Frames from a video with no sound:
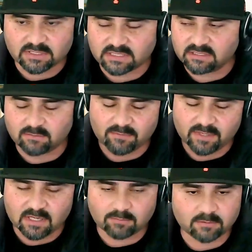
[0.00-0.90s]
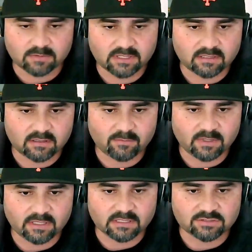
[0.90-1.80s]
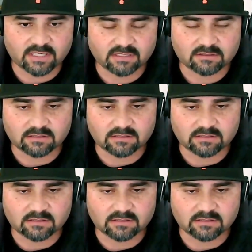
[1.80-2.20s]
I think there might be a couple that I'm going to get trained.